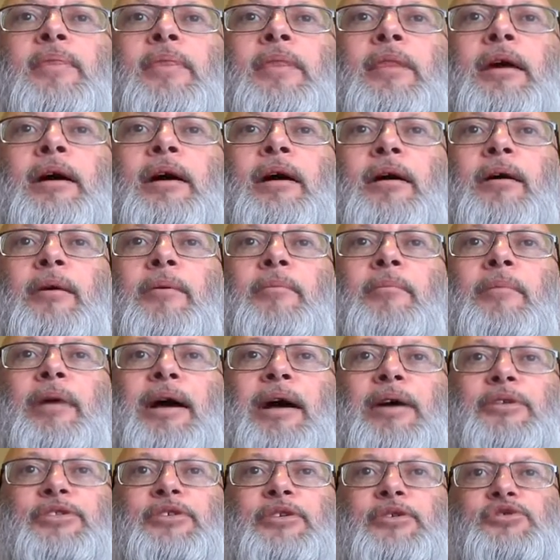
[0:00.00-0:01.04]

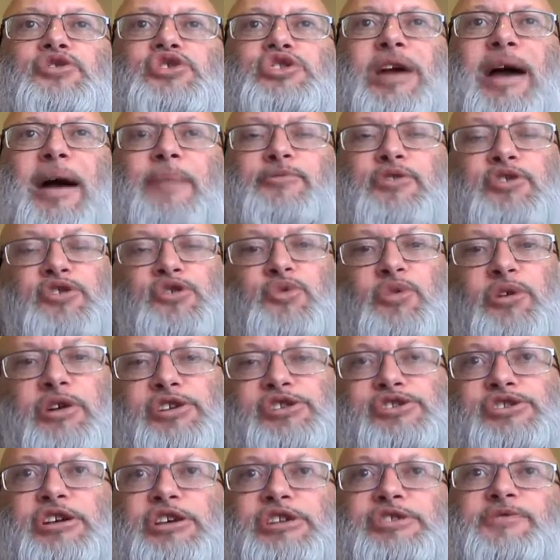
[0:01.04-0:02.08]
Matthew chapter
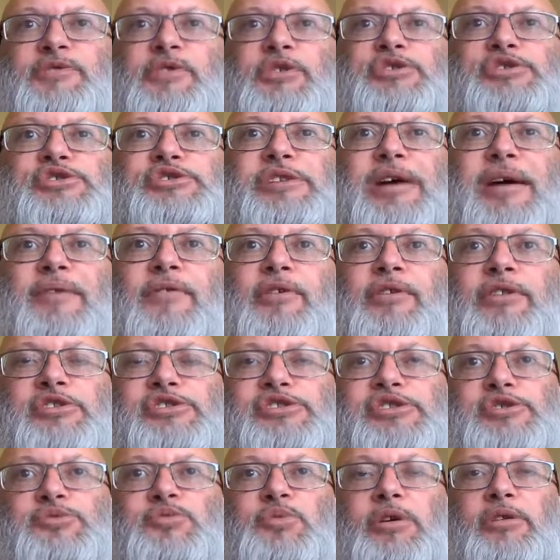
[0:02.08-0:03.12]
26, verse 7,
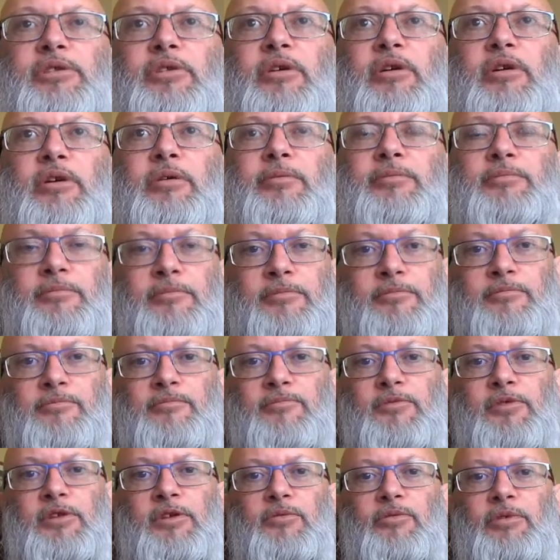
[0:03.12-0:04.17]
this is when
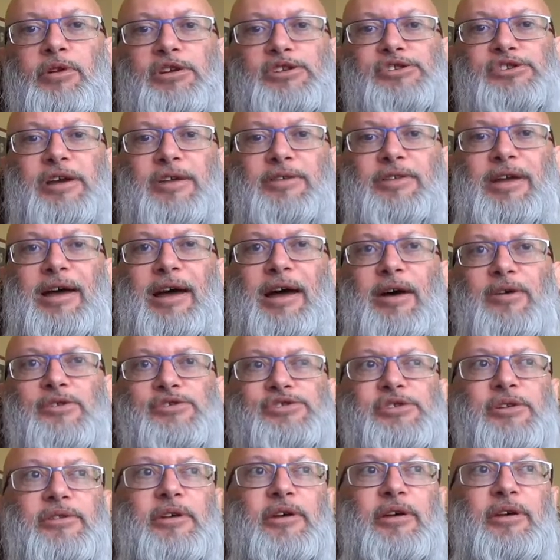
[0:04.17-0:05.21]
he's at the
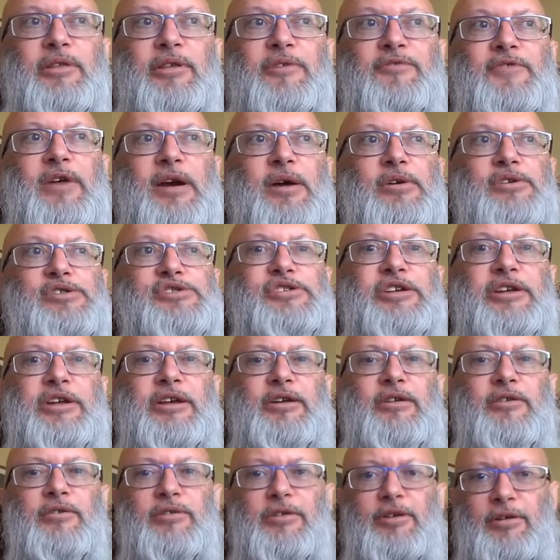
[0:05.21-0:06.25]
house of the
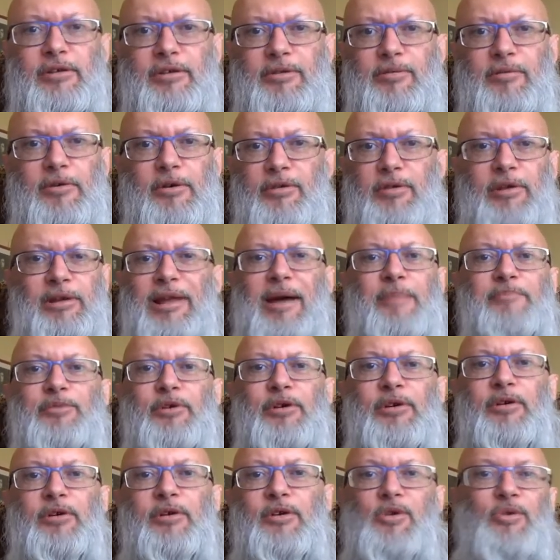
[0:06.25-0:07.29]
Pharisee or the
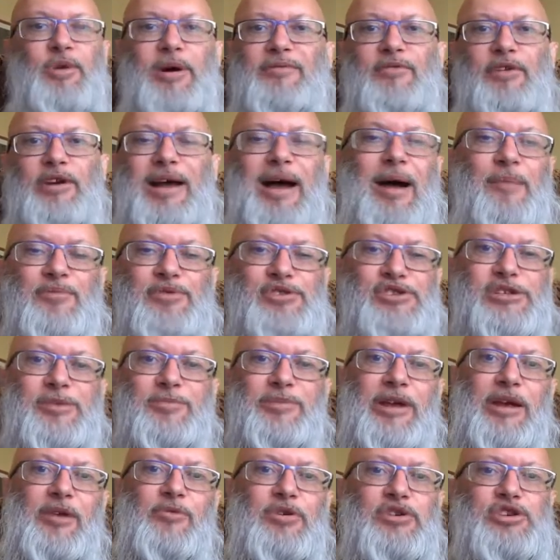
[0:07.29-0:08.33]
leper or whoever it happens to
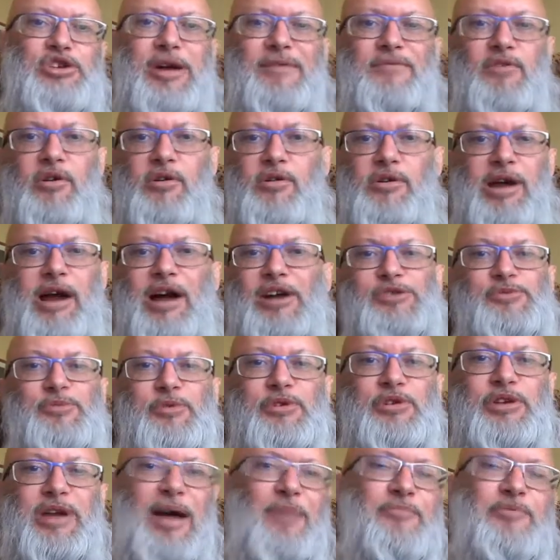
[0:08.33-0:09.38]
be, whichever gospel
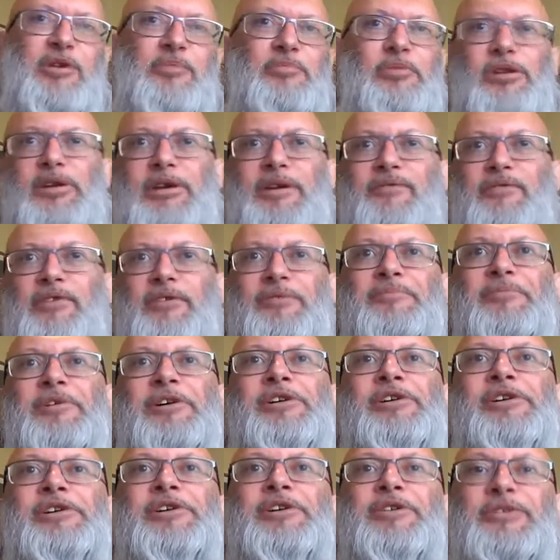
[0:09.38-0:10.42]
you happen to believe in.
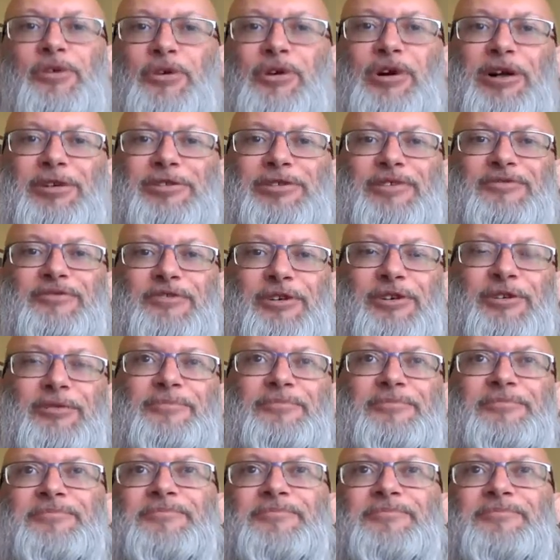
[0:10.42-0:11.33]
They're all different.